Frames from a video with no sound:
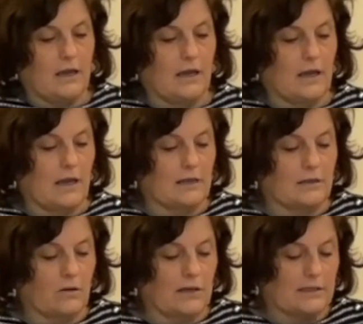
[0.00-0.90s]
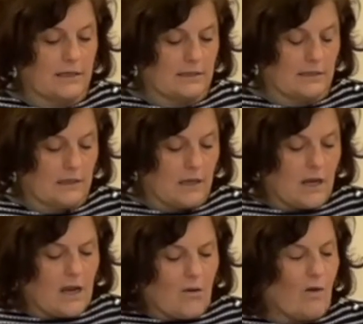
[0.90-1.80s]
Yeah, so it doesn't,
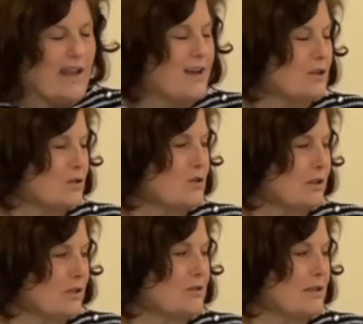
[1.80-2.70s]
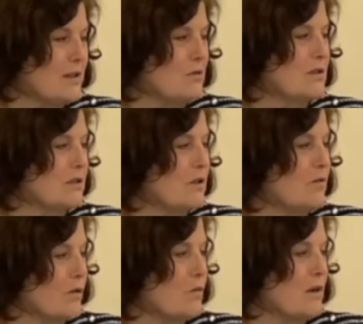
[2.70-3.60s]
well, usually you'll see those
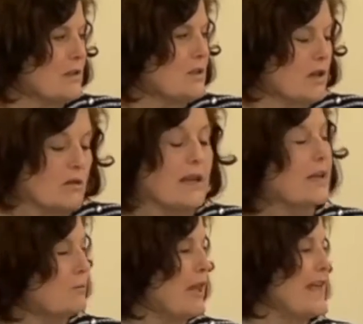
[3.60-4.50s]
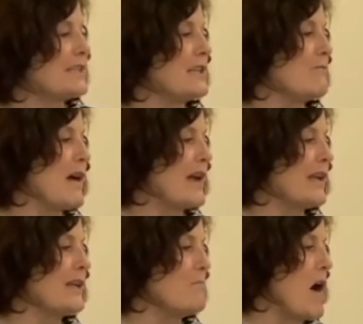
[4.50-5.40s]
silver ones, you know, like a plastic
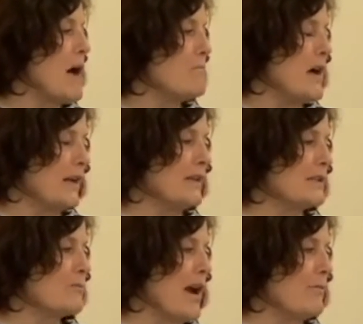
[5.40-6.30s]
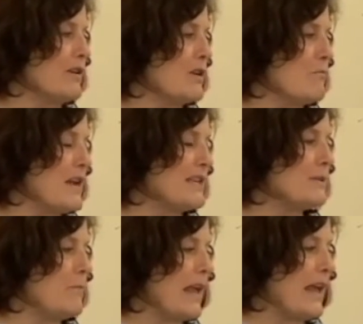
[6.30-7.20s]
bucket, a mop bucket is probably your
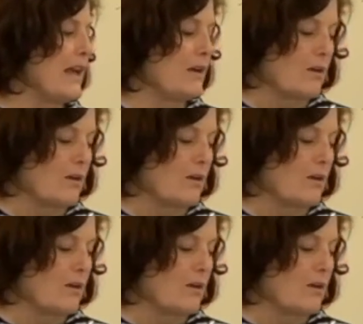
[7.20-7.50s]
best bet.